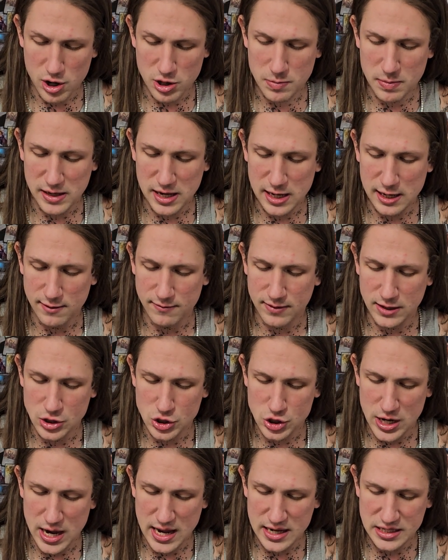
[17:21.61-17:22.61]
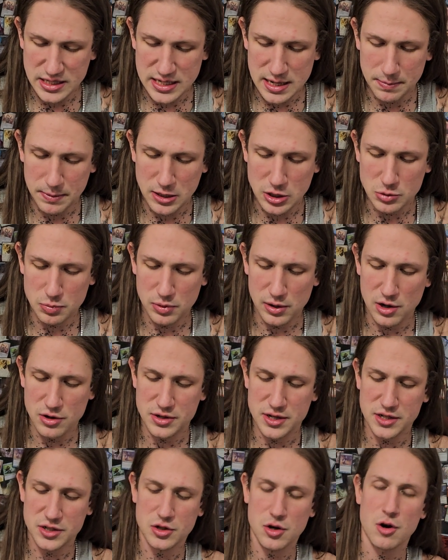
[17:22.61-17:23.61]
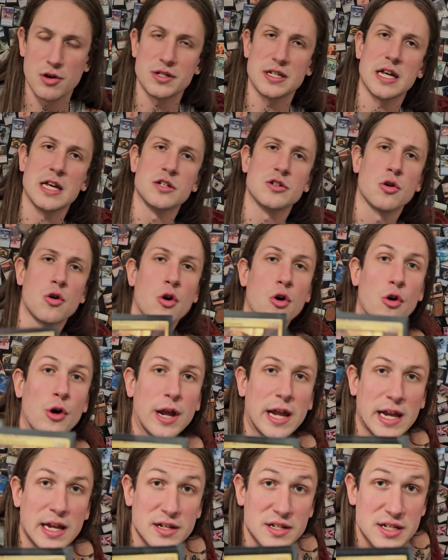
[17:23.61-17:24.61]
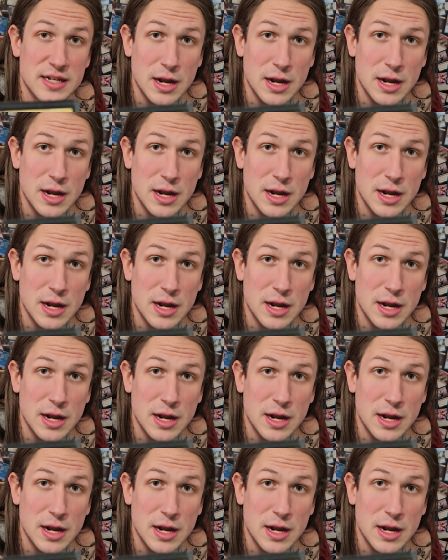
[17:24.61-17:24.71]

At the beginning of each end step, each player discards his or her hand.